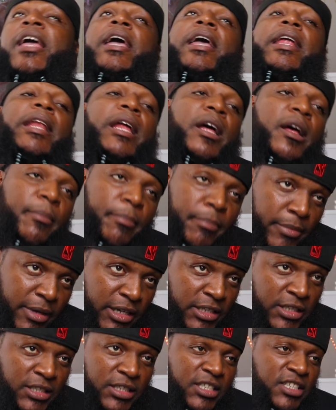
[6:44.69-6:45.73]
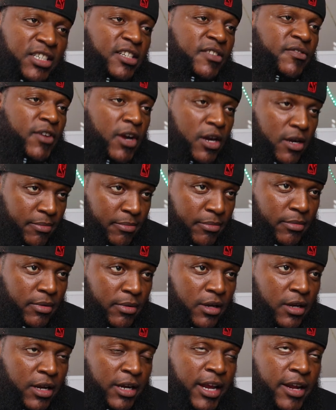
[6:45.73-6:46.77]
and now Mesus is Burden.
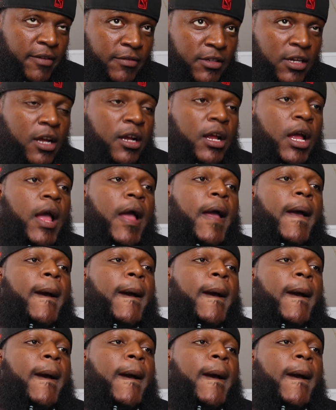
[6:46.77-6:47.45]
I can't even talk.